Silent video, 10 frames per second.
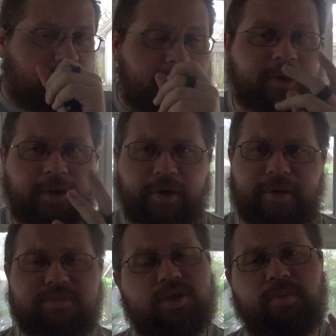
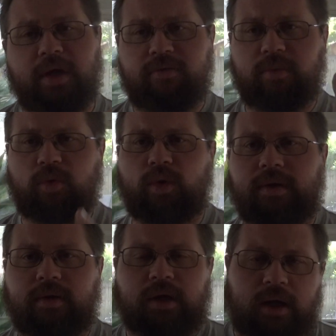Alright, so behavior number
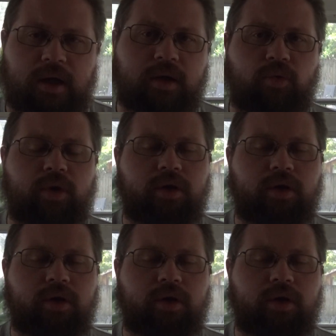one we